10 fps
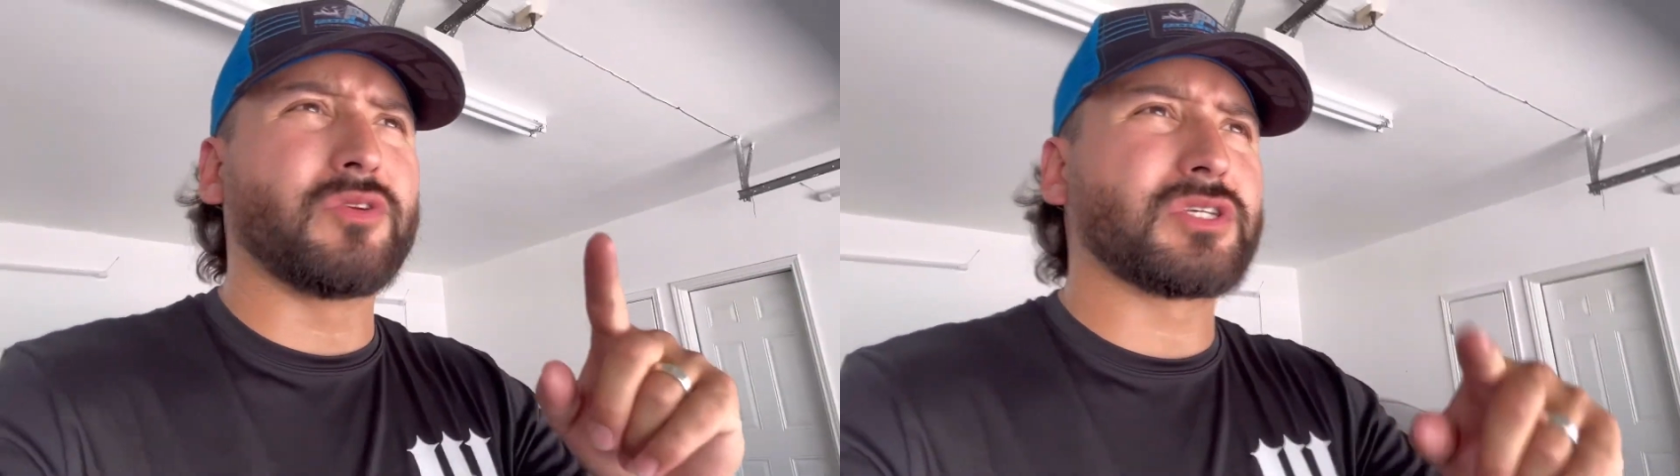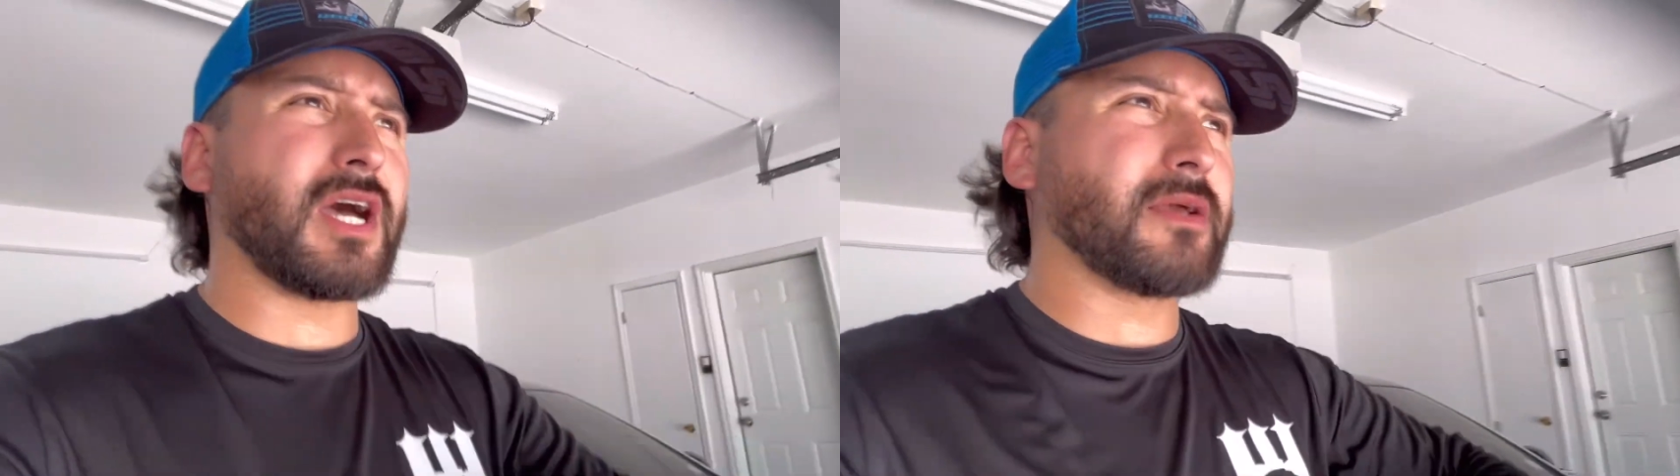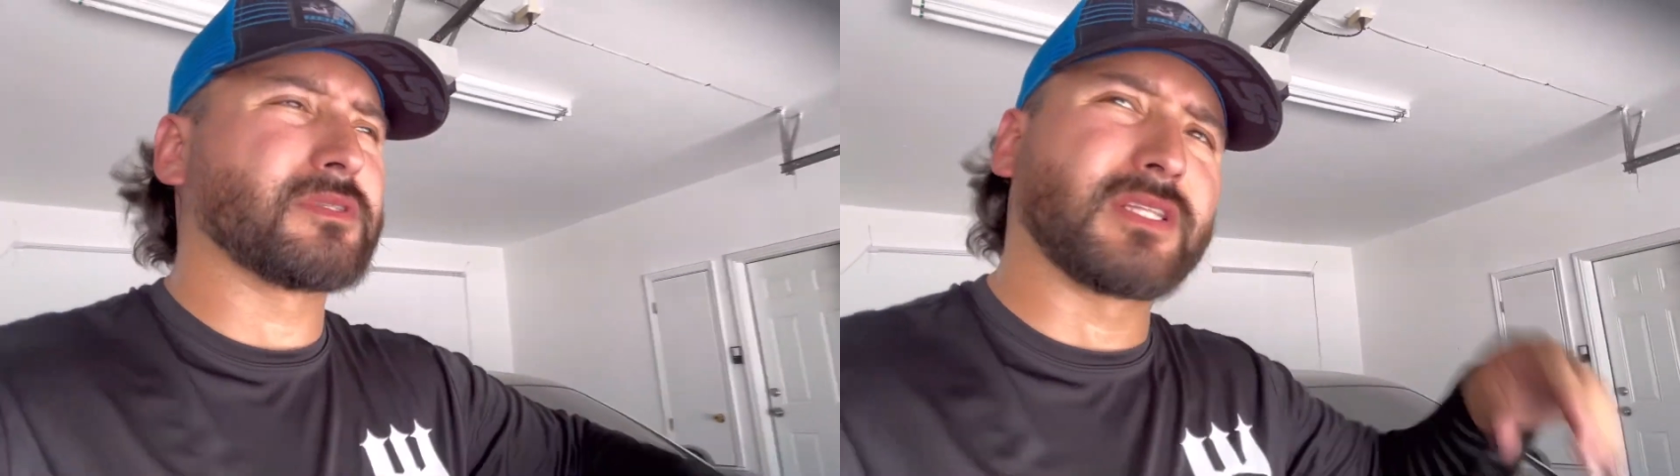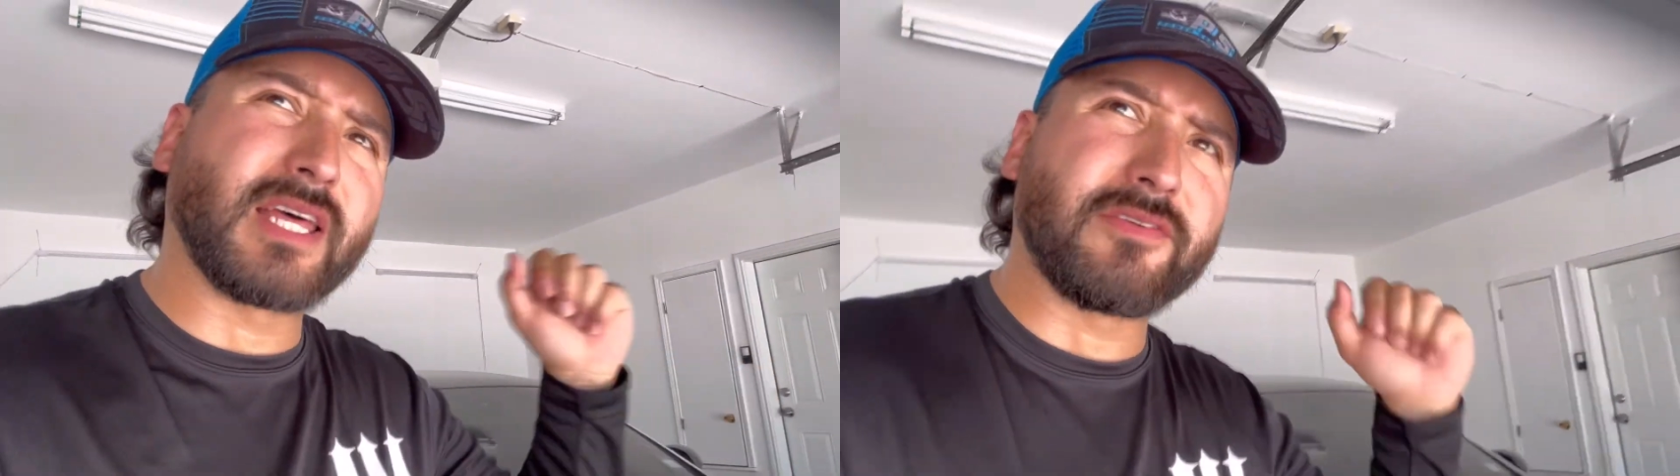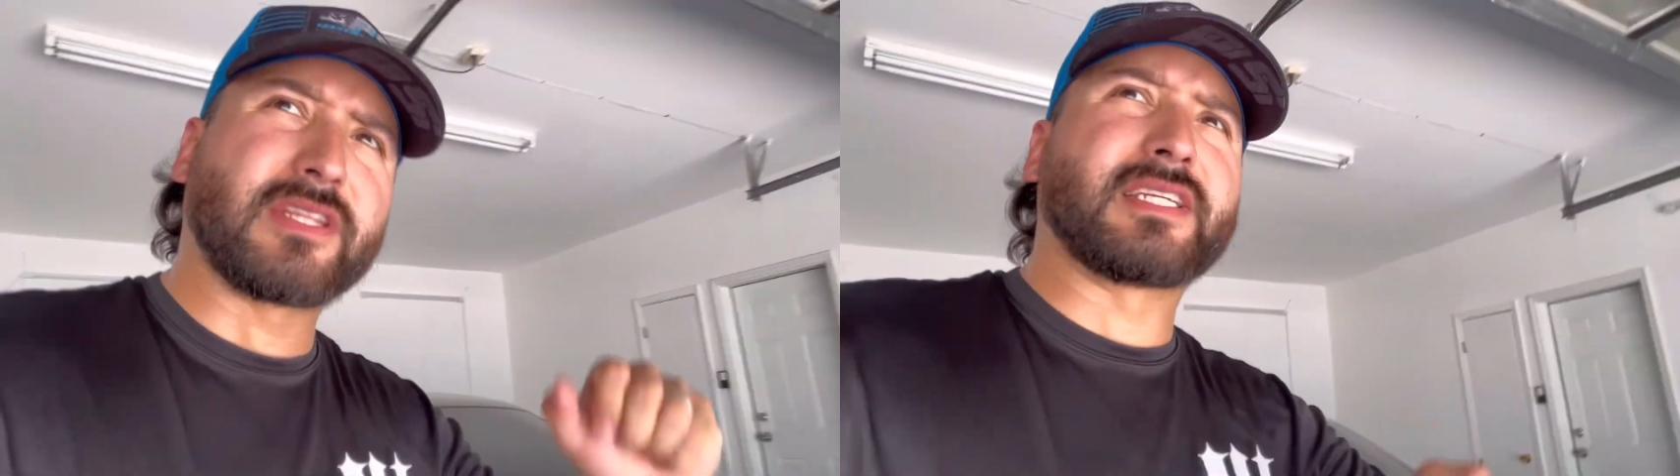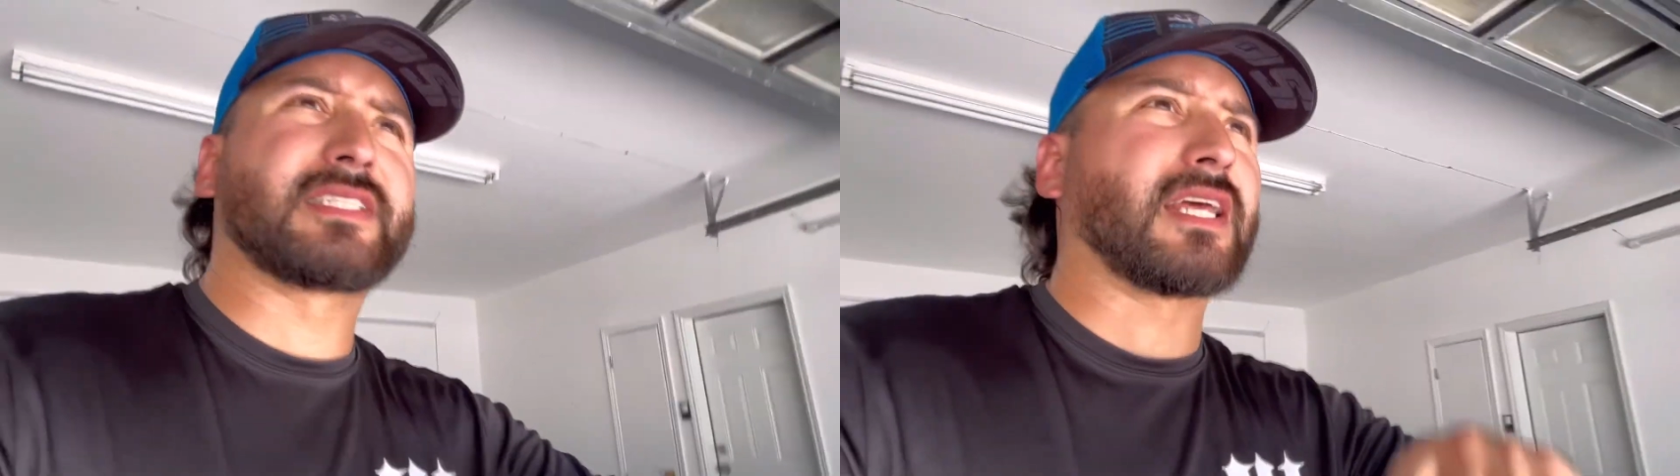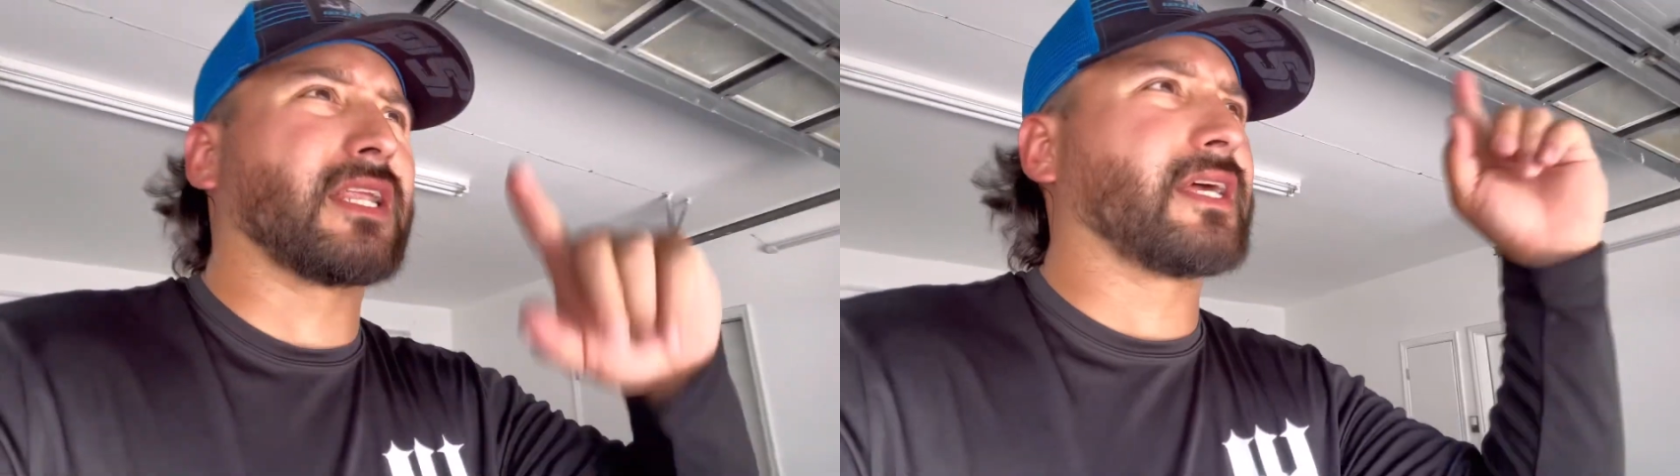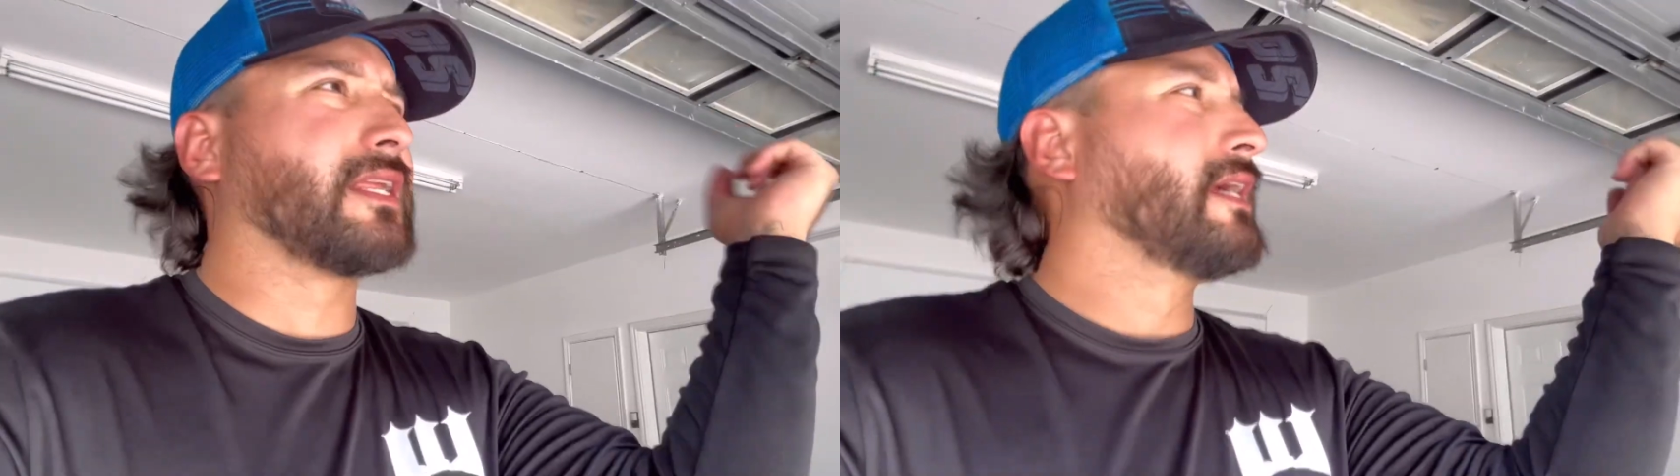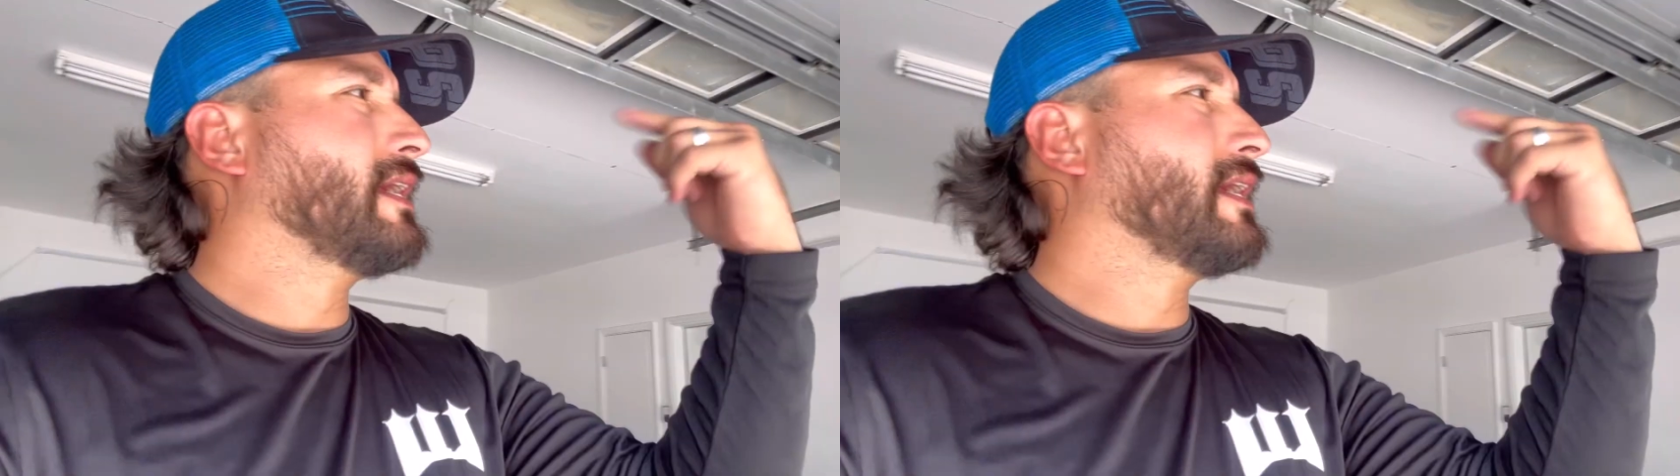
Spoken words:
times, let everything settle in.